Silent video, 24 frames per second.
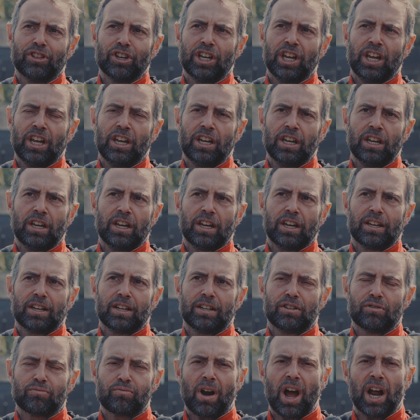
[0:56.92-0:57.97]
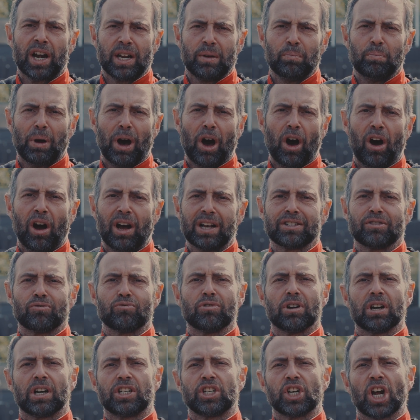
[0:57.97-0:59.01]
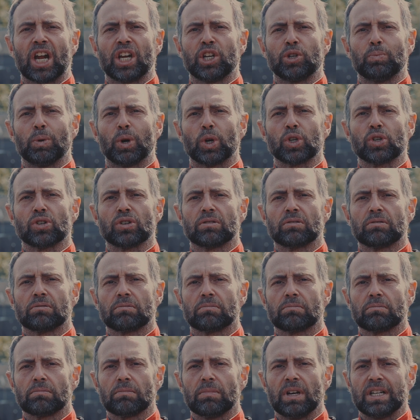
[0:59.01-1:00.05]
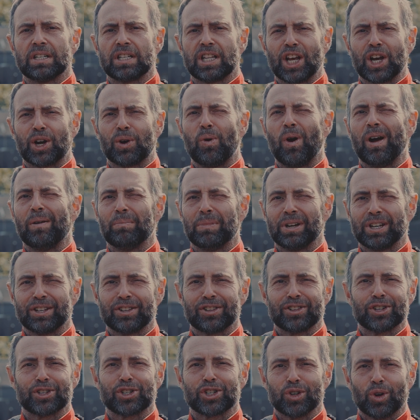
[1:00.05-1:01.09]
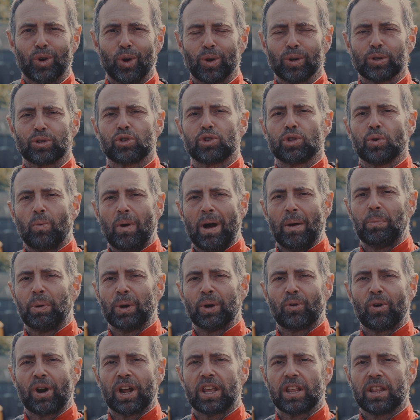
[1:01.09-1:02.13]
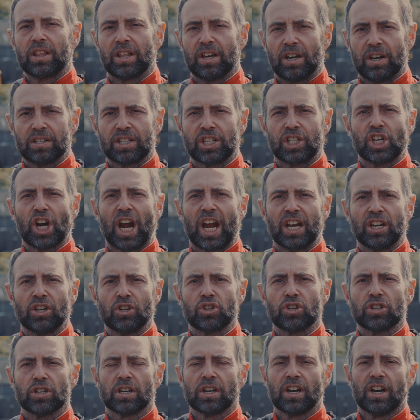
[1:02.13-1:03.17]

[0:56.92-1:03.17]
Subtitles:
the riding part hasn't really changed much. It's the equipment, the swords, the weaponry that has changed.